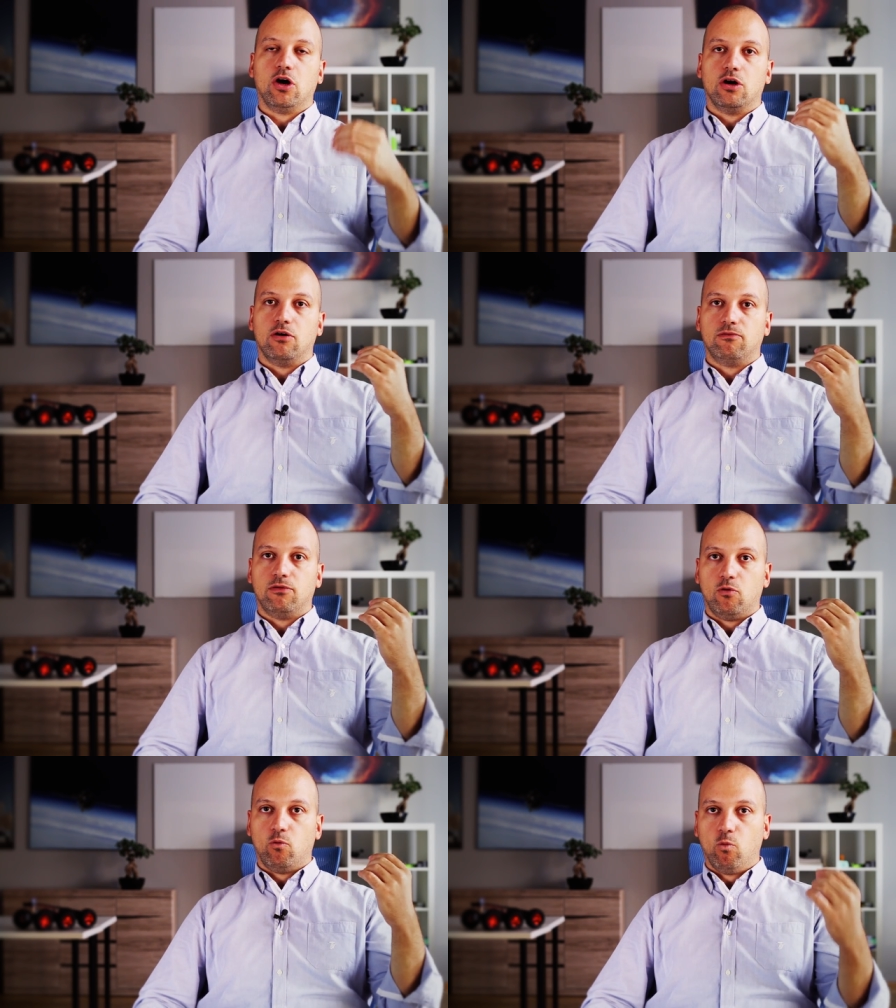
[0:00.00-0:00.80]
of
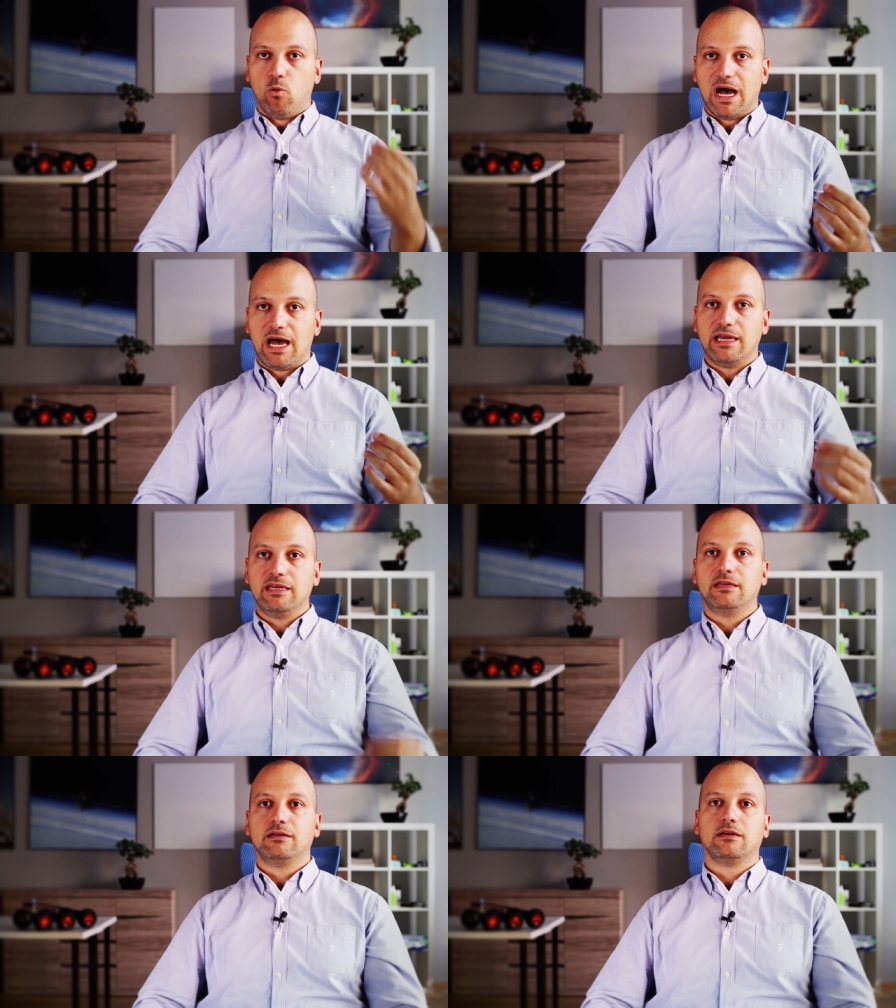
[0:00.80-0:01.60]

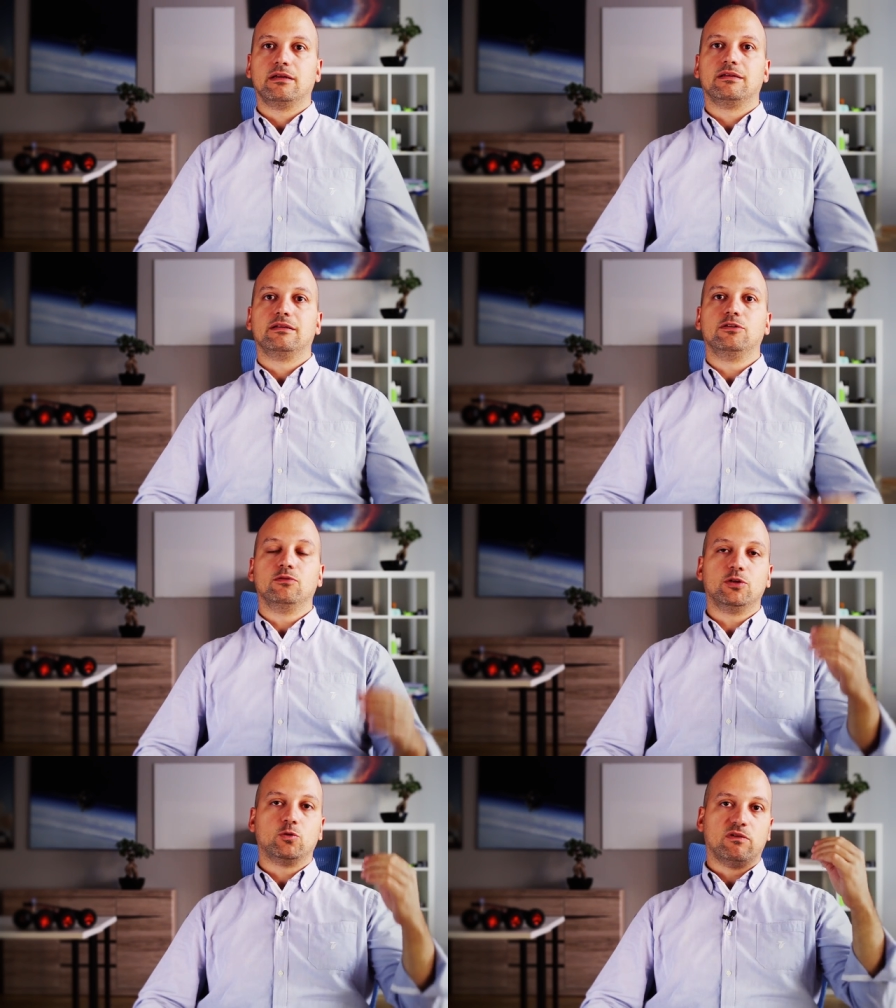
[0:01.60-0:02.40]
why
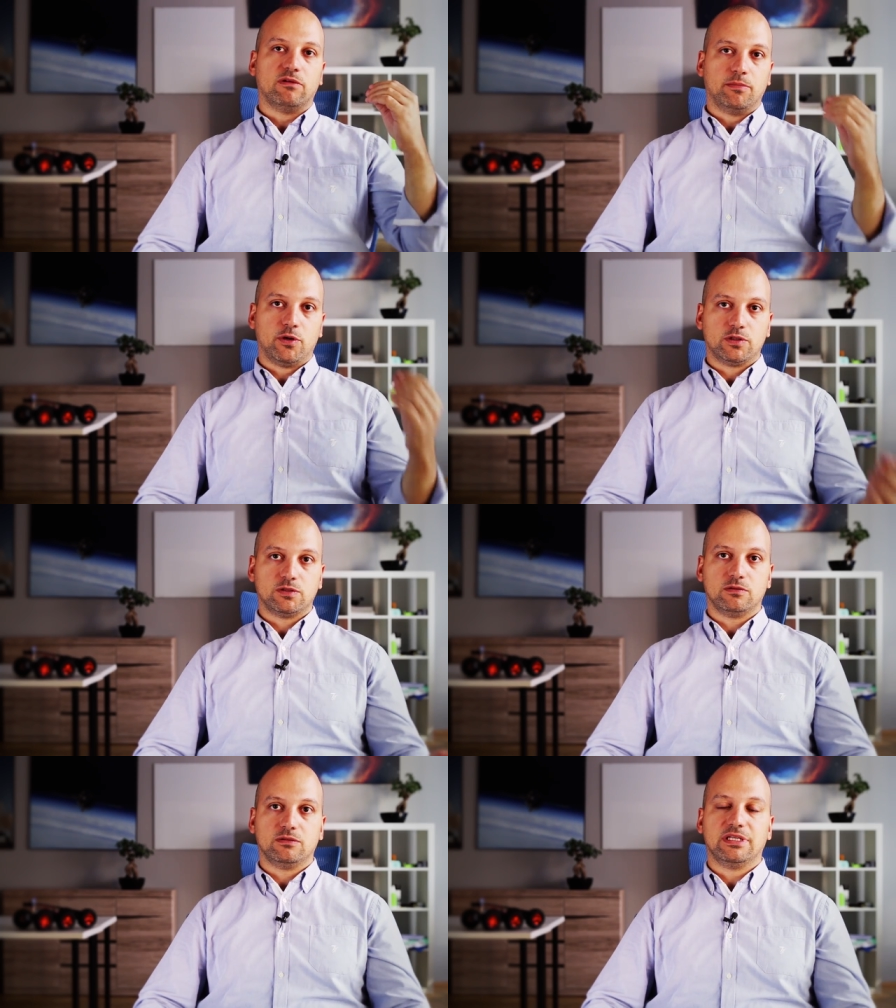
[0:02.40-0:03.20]
you need to have a
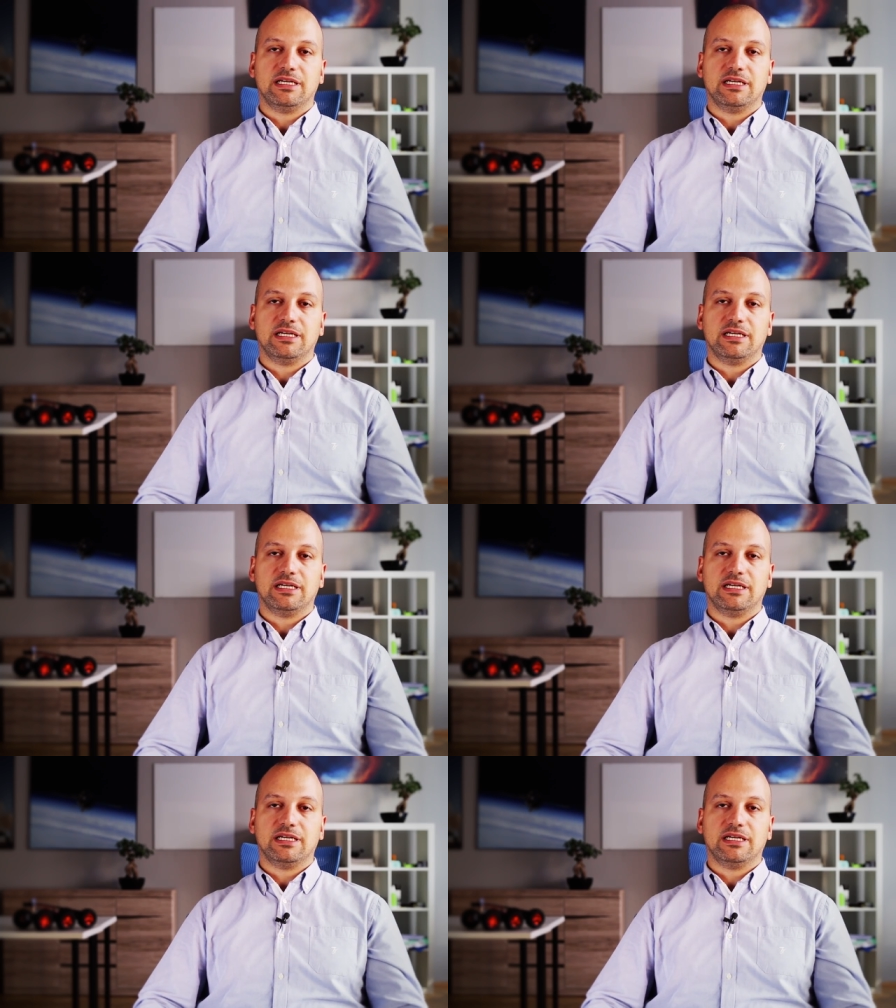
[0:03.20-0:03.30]
person